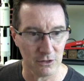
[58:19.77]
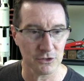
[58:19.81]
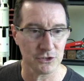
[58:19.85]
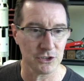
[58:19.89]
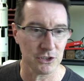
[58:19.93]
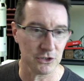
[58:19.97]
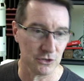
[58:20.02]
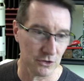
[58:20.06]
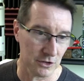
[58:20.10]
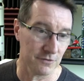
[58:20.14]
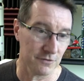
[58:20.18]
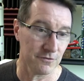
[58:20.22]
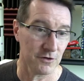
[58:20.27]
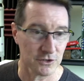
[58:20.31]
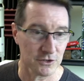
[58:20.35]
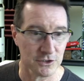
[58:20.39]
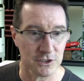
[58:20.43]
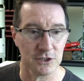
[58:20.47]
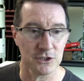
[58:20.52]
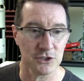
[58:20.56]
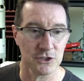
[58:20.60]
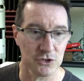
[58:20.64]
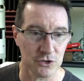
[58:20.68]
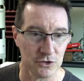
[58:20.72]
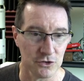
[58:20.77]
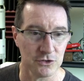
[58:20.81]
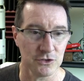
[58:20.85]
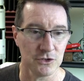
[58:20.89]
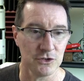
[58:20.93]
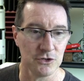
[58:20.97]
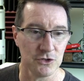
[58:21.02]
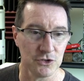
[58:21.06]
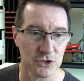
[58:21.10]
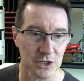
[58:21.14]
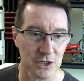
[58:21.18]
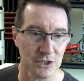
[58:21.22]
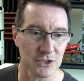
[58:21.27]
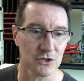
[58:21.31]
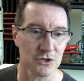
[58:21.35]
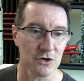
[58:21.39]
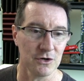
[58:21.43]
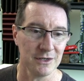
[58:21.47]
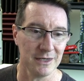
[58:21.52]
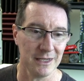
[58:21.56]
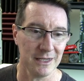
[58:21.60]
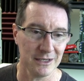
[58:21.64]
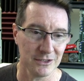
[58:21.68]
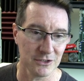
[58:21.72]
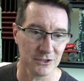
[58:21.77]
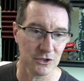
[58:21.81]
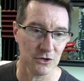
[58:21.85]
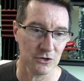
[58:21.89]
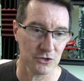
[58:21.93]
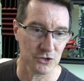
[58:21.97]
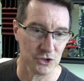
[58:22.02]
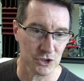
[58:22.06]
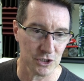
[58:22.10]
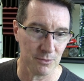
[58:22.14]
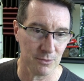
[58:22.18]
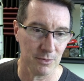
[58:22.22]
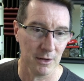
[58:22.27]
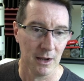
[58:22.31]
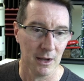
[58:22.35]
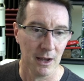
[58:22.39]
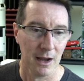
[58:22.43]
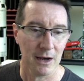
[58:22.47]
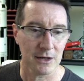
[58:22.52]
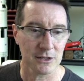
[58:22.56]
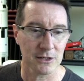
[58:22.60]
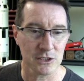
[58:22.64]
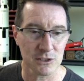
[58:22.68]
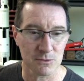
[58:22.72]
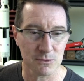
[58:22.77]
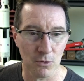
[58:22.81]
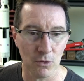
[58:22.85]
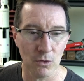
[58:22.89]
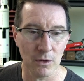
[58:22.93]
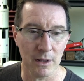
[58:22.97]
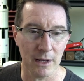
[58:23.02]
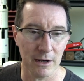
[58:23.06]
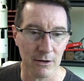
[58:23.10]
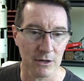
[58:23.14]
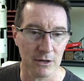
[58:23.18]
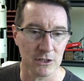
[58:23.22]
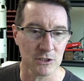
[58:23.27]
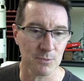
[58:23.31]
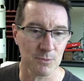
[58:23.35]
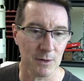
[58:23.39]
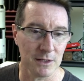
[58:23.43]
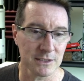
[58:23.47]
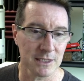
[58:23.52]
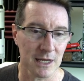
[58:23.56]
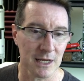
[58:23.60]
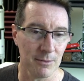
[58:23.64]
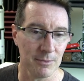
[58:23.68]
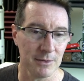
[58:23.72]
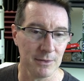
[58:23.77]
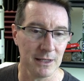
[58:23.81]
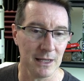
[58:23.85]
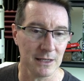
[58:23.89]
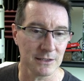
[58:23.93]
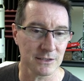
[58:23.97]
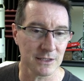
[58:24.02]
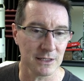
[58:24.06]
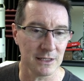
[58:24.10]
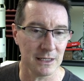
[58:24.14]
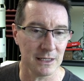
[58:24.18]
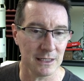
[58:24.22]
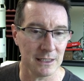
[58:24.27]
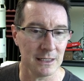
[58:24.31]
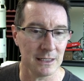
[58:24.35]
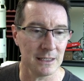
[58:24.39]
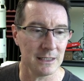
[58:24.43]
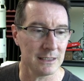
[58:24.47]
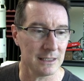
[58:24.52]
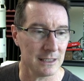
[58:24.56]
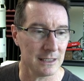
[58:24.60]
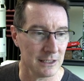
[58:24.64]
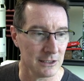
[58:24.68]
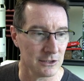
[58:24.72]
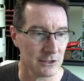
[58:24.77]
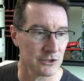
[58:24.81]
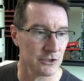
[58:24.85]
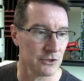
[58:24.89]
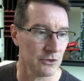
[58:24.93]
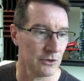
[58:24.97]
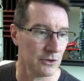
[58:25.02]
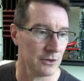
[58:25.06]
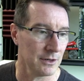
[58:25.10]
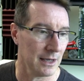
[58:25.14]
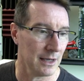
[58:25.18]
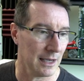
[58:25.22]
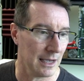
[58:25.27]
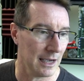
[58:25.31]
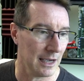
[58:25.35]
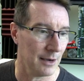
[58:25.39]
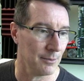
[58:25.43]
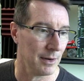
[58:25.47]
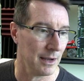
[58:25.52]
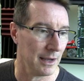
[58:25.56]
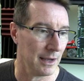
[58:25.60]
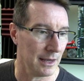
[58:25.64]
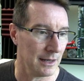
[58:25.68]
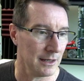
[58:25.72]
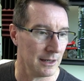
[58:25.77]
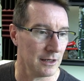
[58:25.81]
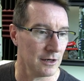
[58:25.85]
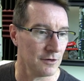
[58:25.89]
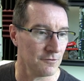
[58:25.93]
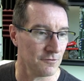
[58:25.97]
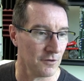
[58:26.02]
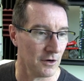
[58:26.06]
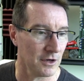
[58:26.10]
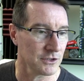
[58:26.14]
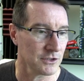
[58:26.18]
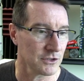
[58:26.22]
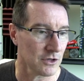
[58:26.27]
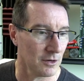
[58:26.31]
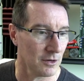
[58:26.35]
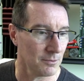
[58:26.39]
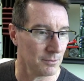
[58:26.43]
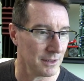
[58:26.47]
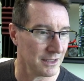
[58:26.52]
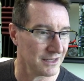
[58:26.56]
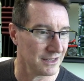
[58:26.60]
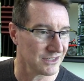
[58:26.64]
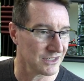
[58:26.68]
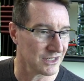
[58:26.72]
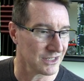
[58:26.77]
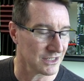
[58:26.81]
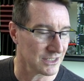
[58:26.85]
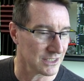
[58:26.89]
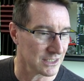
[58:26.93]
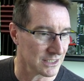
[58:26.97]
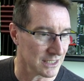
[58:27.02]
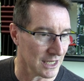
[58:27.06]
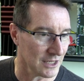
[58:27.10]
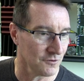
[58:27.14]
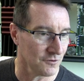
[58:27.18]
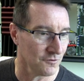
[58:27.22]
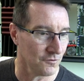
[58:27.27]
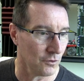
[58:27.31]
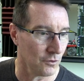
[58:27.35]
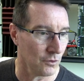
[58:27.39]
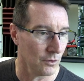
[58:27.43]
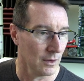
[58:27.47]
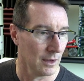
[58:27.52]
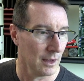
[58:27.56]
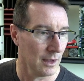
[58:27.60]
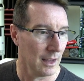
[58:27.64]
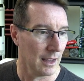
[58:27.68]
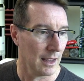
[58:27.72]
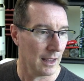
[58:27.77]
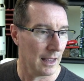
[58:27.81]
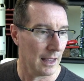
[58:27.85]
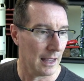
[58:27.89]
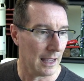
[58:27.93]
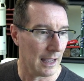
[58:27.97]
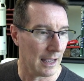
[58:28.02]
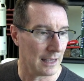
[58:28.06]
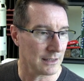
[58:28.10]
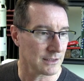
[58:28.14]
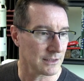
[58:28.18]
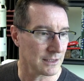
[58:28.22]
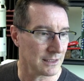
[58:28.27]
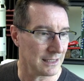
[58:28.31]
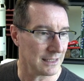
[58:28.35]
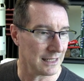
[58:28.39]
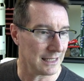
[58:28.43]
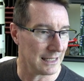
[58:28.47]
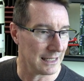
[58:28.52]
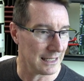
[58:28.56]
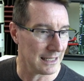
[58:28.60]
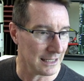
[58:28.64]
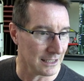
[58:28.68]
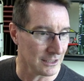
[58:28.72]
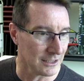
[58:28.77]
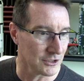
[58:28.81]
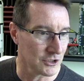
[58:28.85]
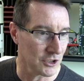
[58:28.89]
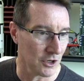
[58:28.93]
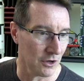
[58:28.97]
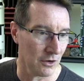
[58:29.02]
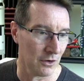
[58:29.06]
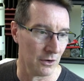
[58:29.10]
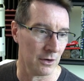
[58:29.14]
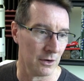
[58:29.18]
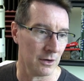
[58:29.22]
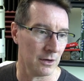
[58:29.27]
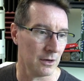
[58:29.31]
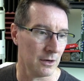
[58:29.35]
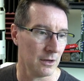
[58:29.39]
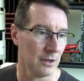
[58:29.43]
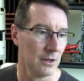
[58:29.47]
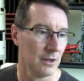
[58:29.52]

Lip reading: university student who just got an internship at a small aerospace company as an EE intern hardware. Any advice on being successful as an intern?